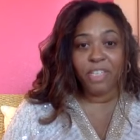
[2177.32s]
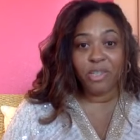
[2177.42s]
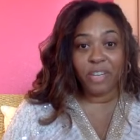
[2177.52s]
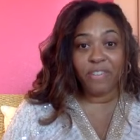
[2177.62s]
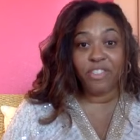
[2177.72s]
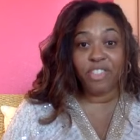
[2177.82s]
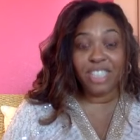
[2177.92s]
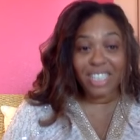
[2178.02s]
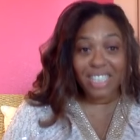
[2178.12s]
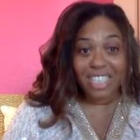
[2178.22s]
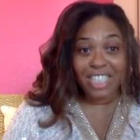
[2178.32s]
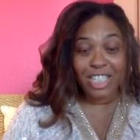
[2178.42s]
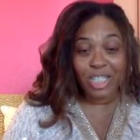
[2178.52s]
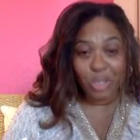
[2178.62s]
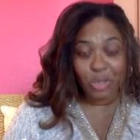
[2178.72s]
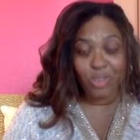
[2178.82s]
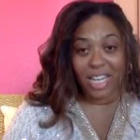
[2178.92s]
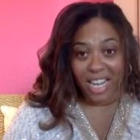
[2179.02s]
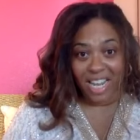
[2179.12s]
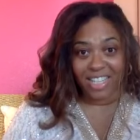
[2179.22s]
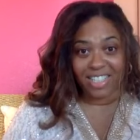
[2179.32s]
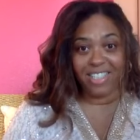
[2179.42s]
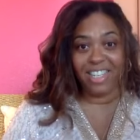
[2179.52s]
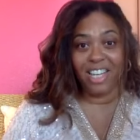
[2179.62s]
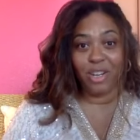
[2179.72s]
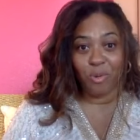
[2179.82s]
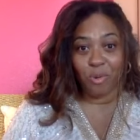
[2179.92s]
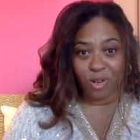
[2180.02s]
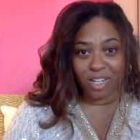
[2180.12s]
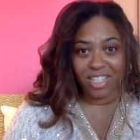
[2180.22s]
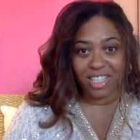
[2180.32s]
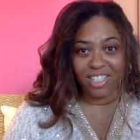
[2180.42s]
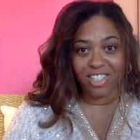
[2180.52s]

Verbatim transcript: So after 62 days in quarantine,